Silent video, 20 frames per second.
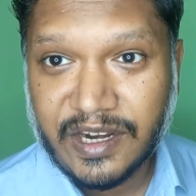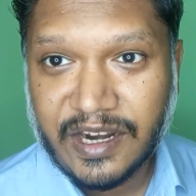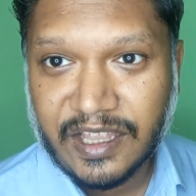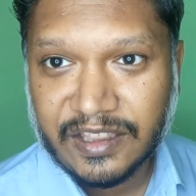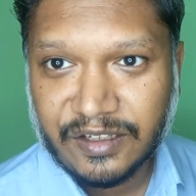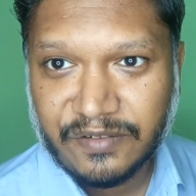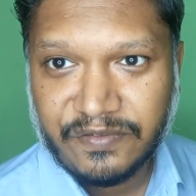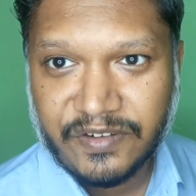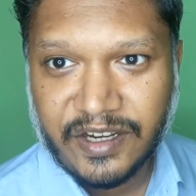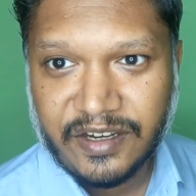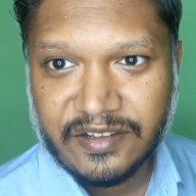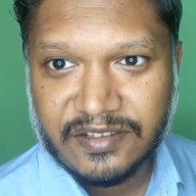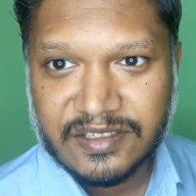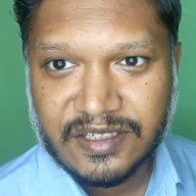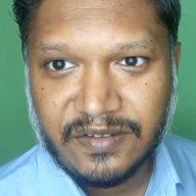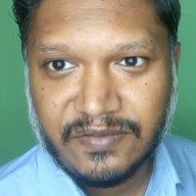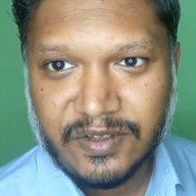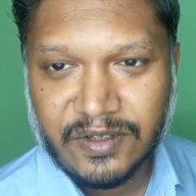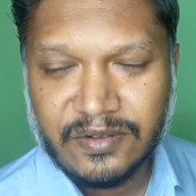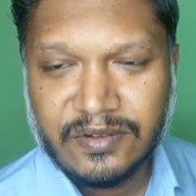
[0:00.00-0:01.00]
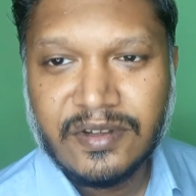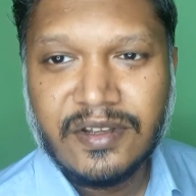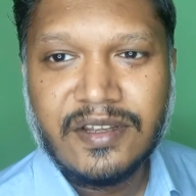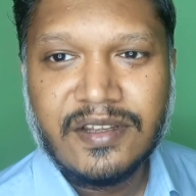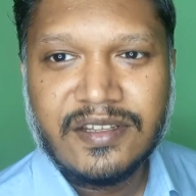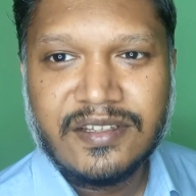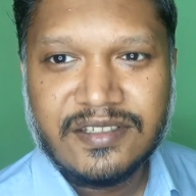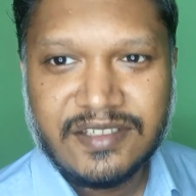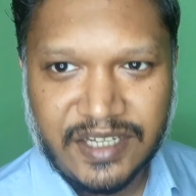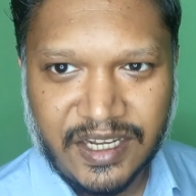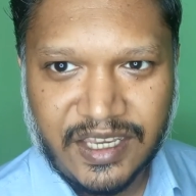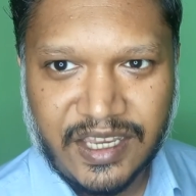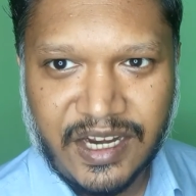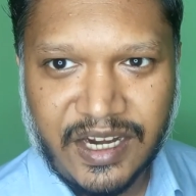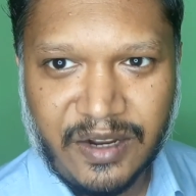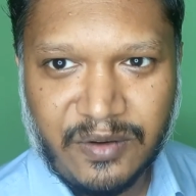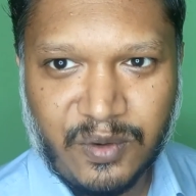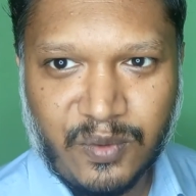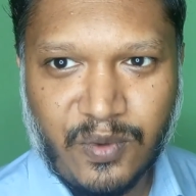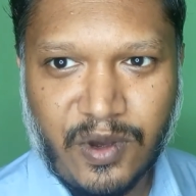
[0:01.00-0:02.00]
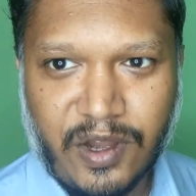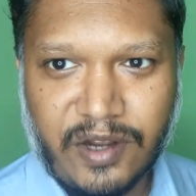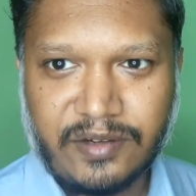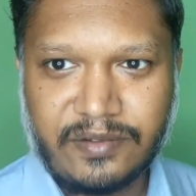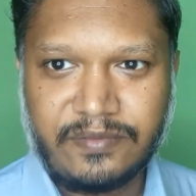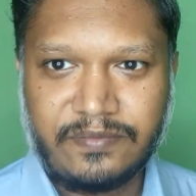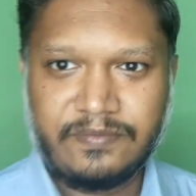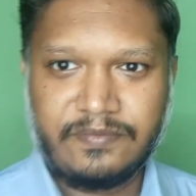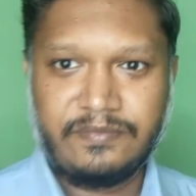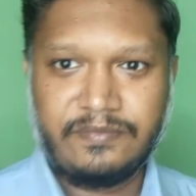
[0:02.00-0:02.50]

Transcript: another fragrance review. Take care, everyone.